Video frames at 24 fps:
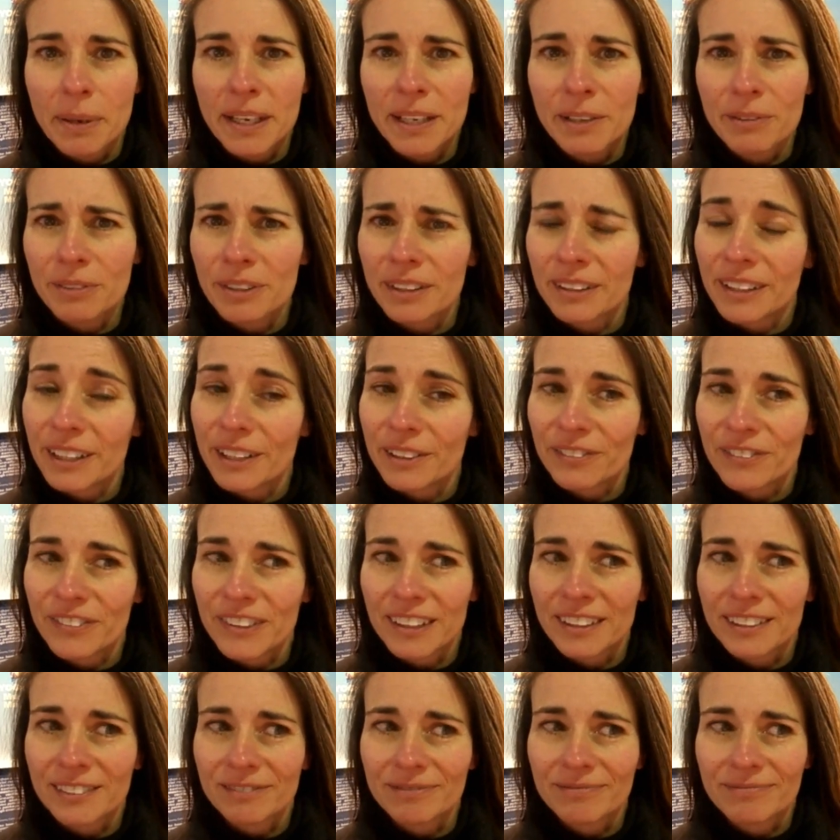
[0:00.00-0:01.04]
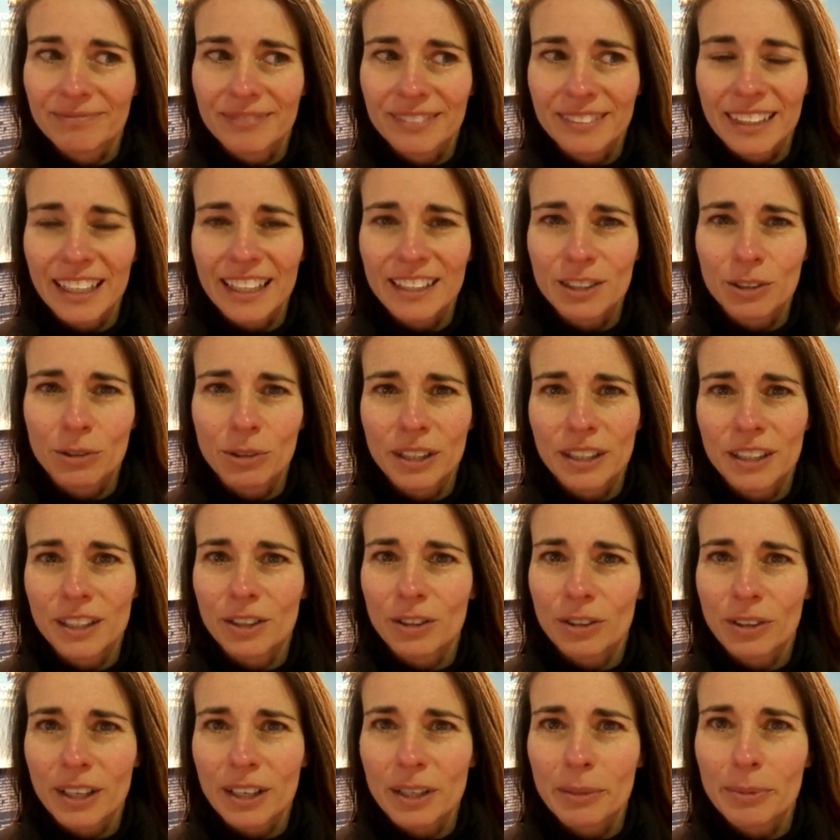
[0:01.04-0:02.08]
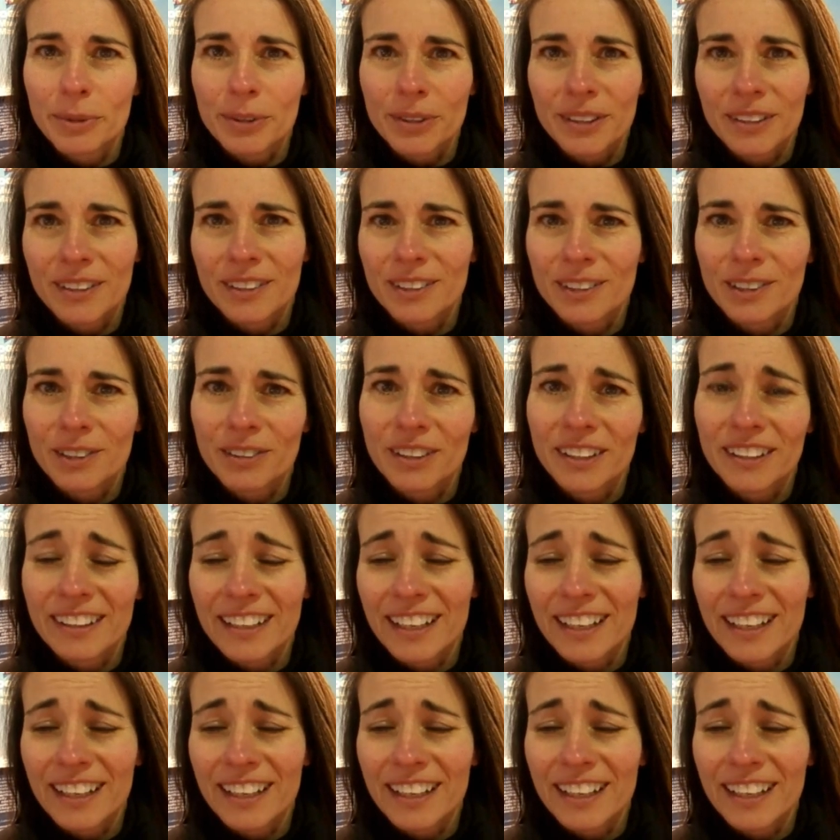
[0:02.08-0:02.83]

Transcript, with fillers: pain relief, and that's quite incredible considering